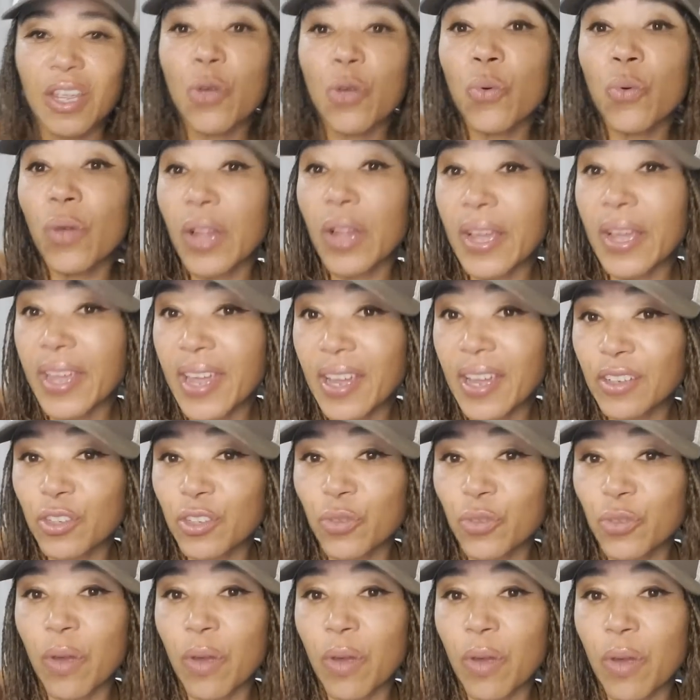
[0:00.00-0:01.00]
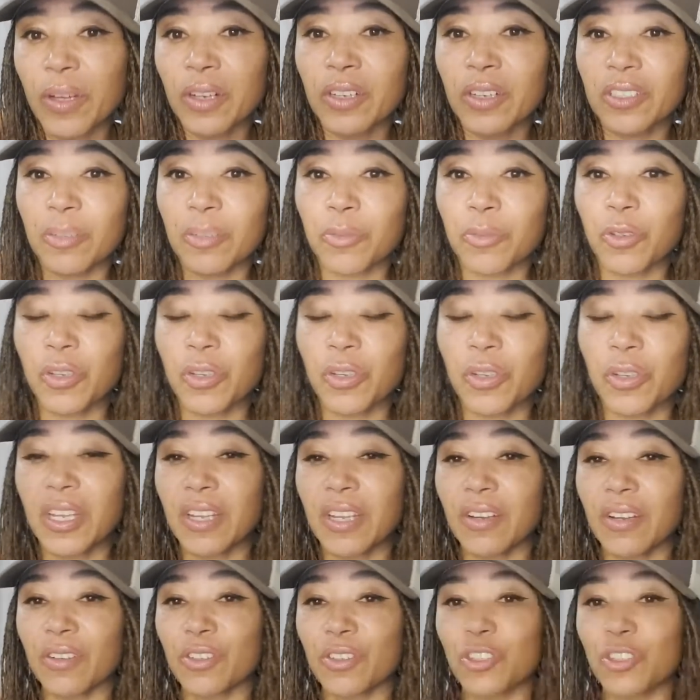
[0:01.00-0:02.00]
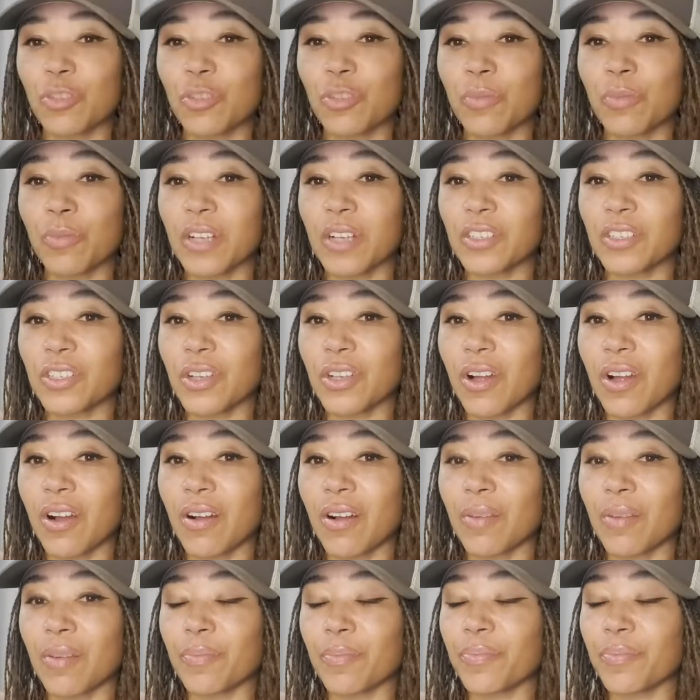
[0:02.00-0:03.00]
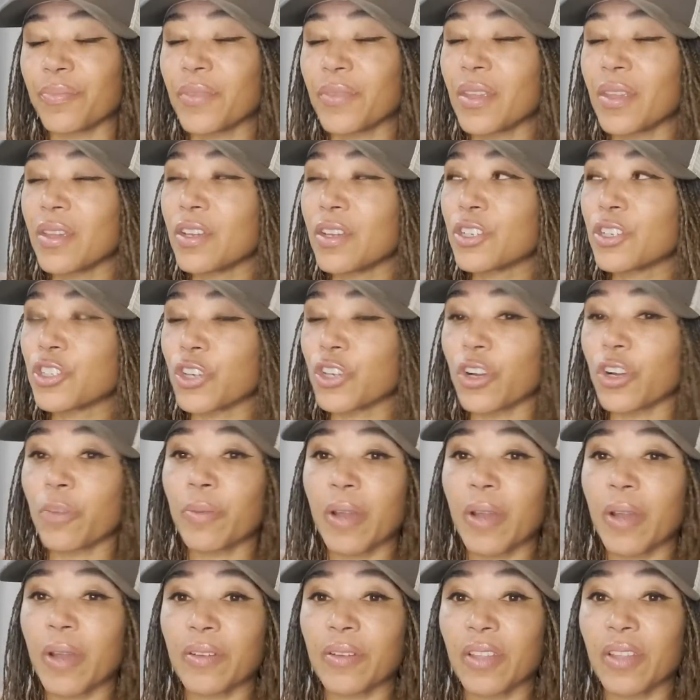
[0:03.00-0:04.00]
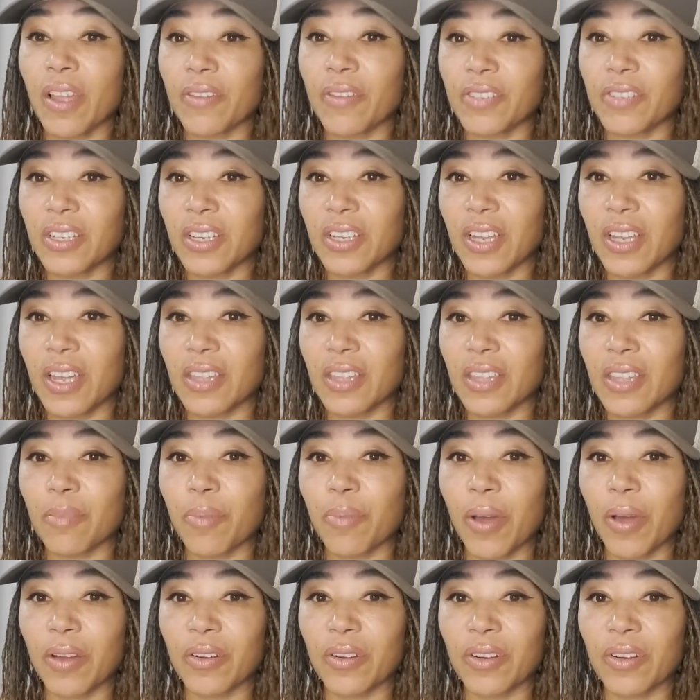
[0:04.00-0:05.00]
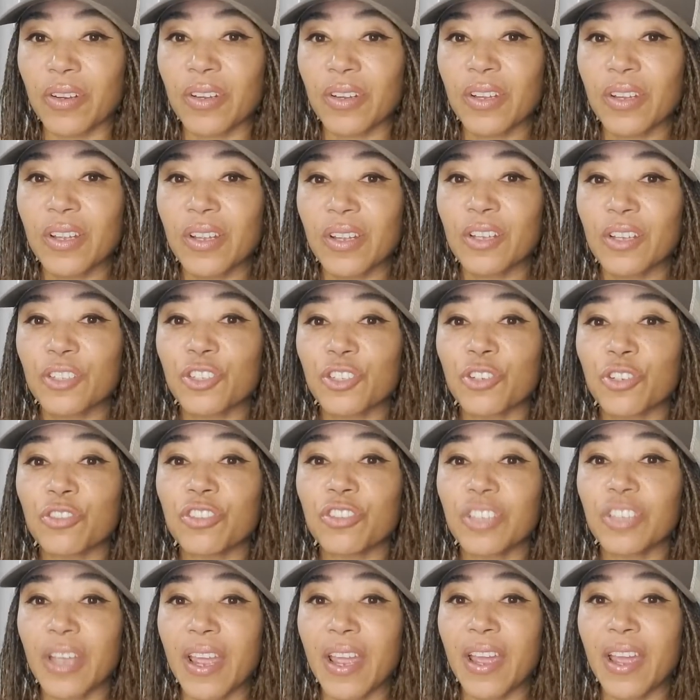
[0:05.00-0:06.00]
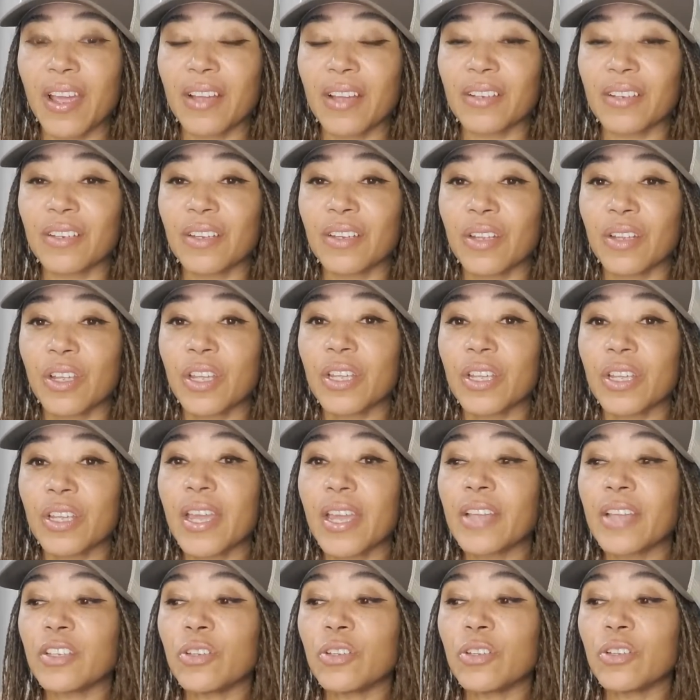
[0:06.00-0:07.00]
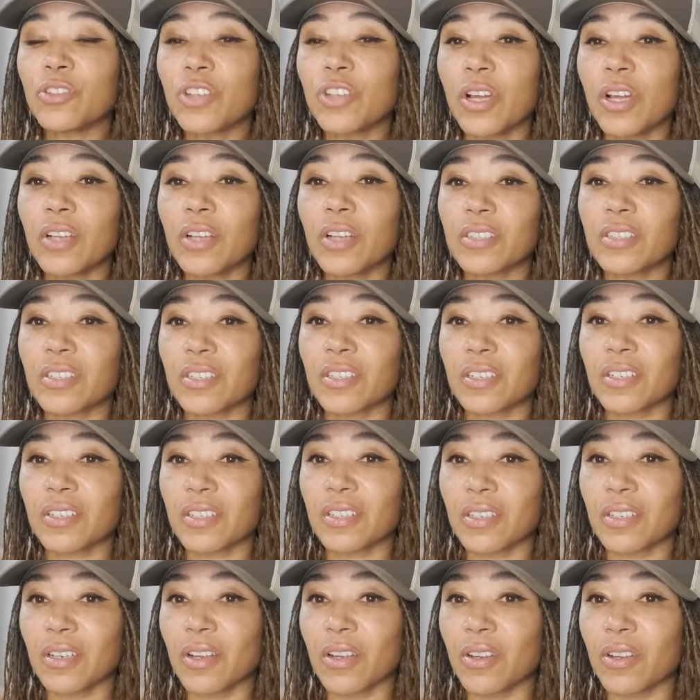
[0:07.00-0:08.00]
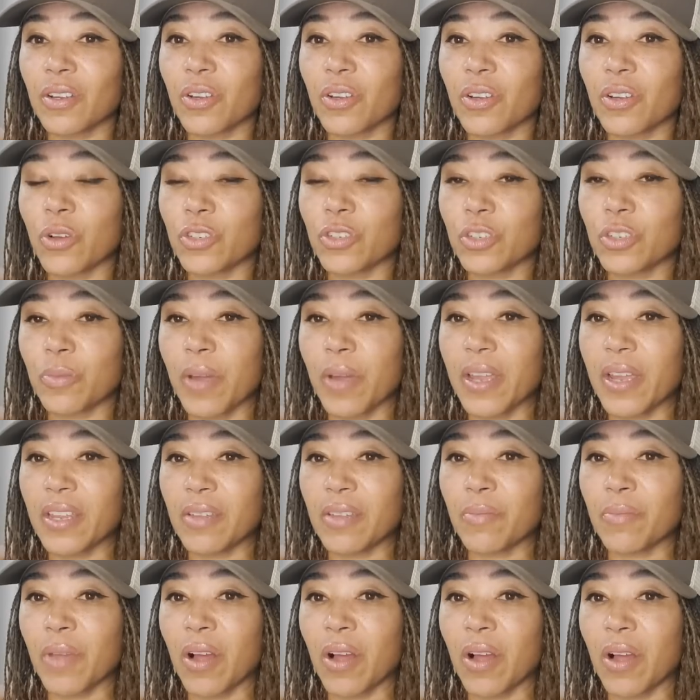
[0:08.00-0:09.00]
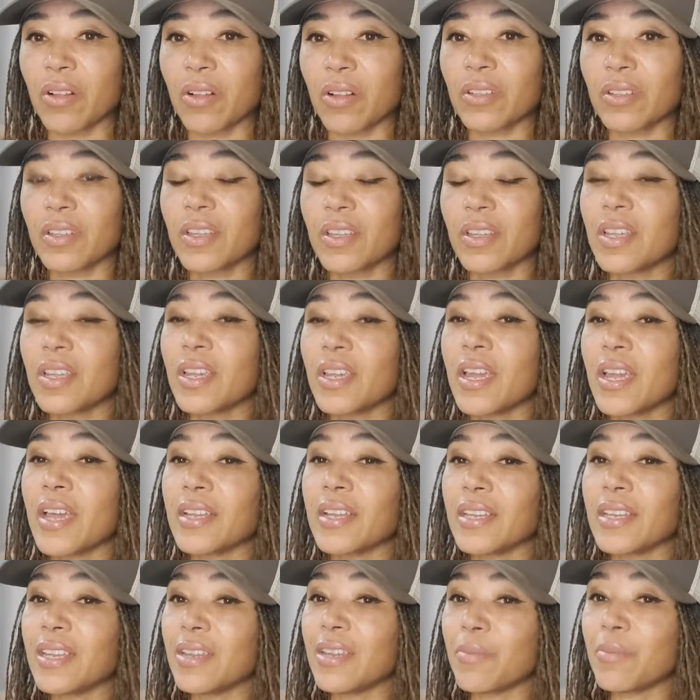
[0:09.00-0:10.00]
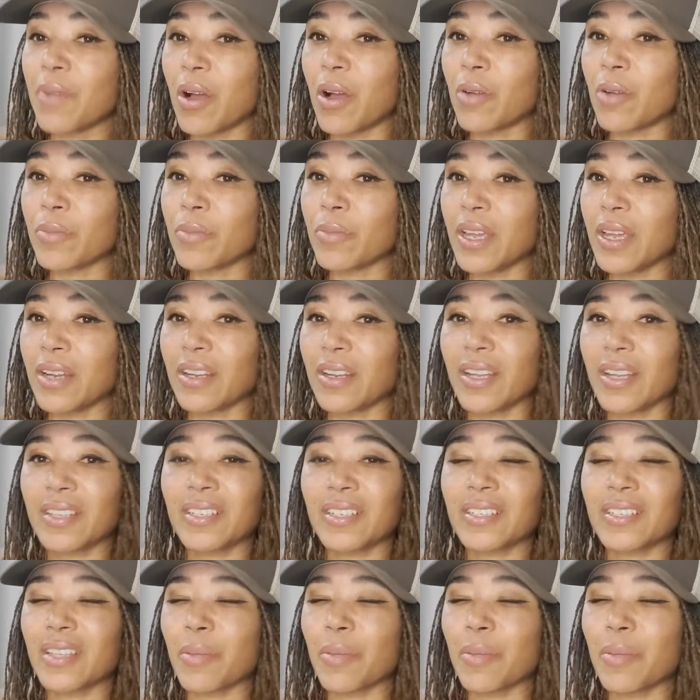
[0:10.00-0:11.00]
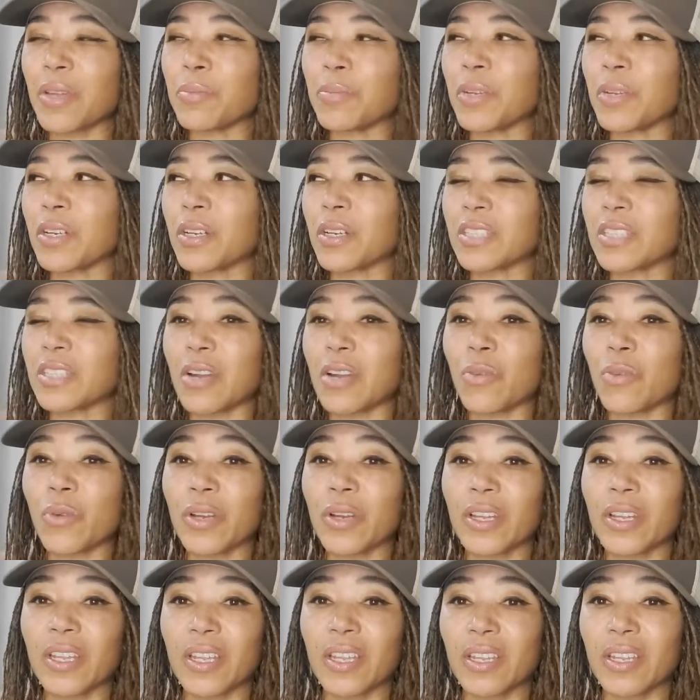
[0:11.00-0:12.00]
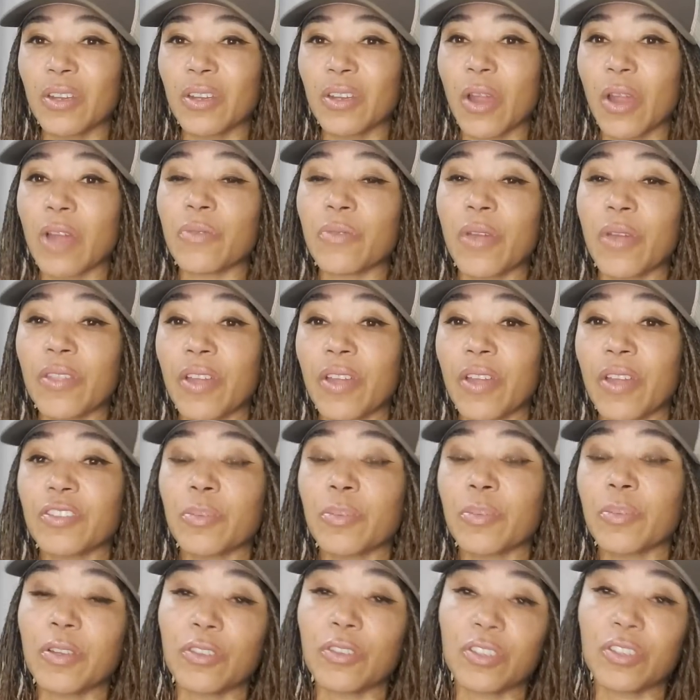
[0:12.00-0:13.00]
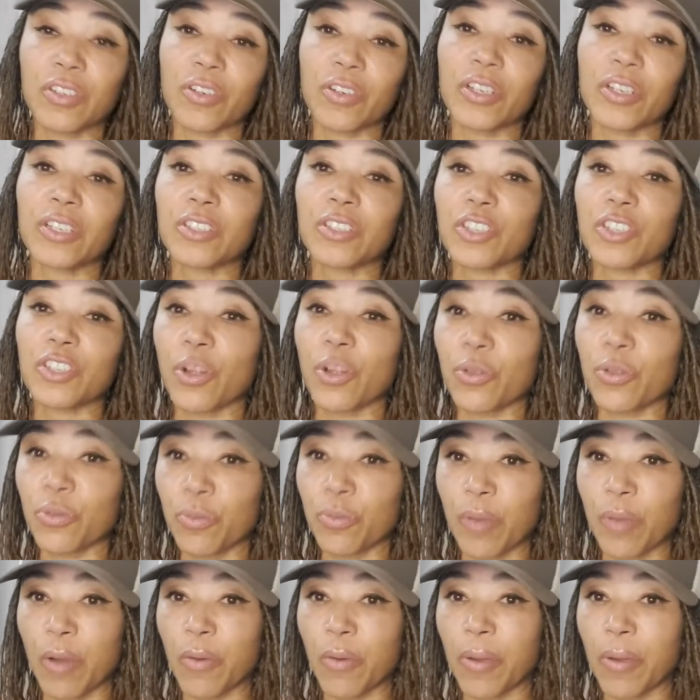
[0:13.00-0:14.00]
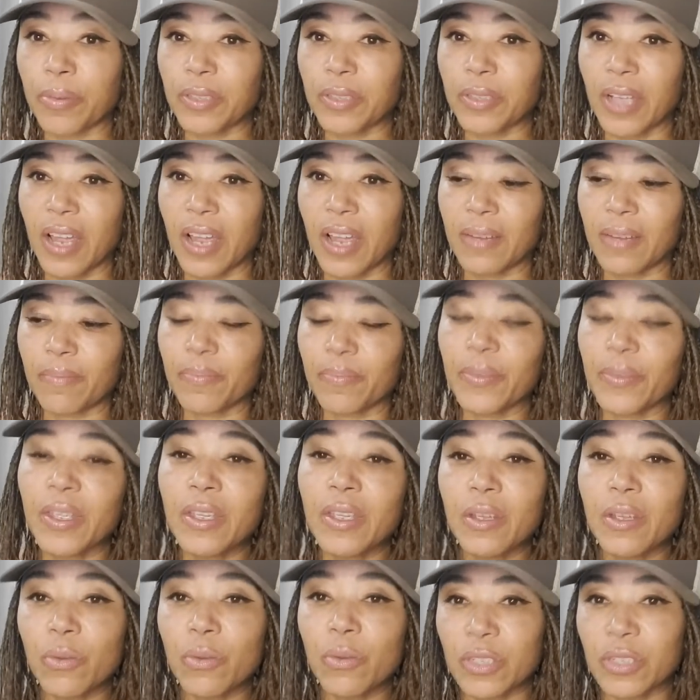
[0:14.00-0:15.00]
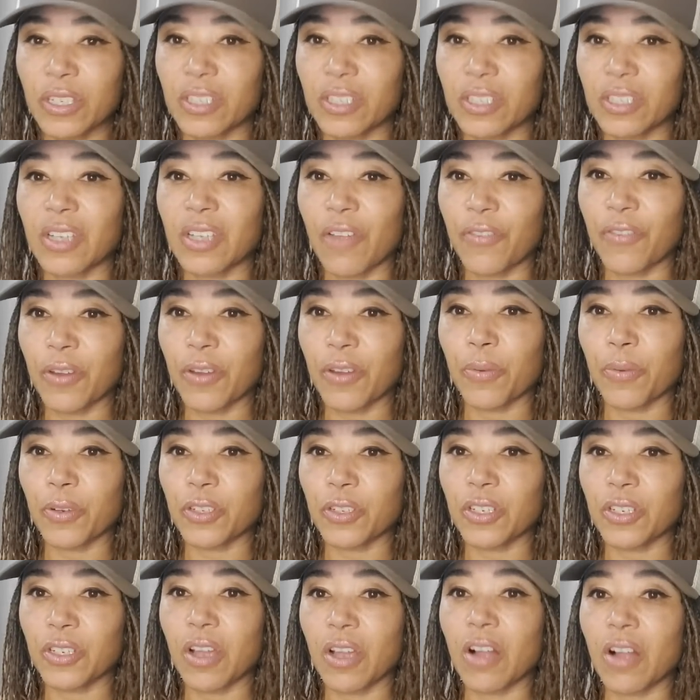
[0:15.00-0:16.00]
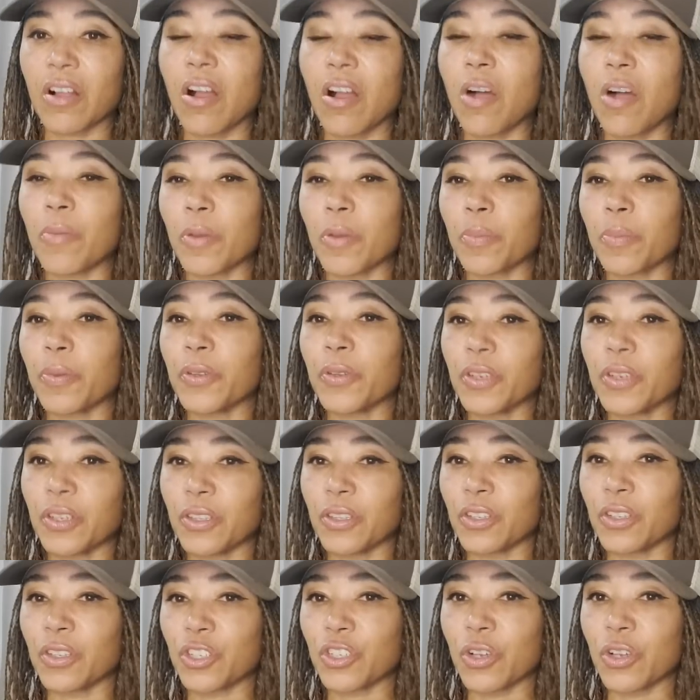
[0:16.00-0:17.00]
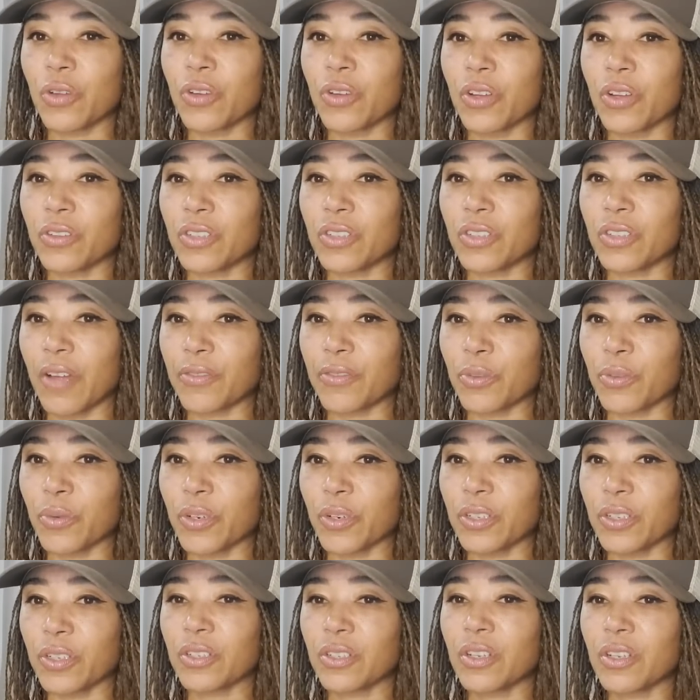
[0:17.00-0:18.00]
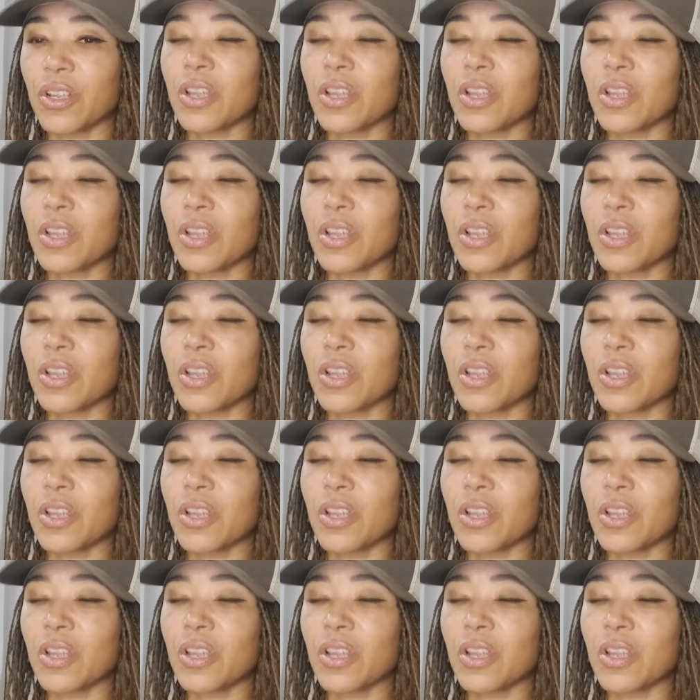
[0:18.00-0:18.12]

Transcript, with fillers: Well, I can't do raw milk because I'm doing keto. It's too much um, sugar, but I'd love to get the butter. So Jan, can you just uh, go to my email and email me? I don't like to say my email because I don't want to, you know, I'd rather have somebody serious to go through my website, which is stephanie person dot com. I'll put it in the show notes afterwards.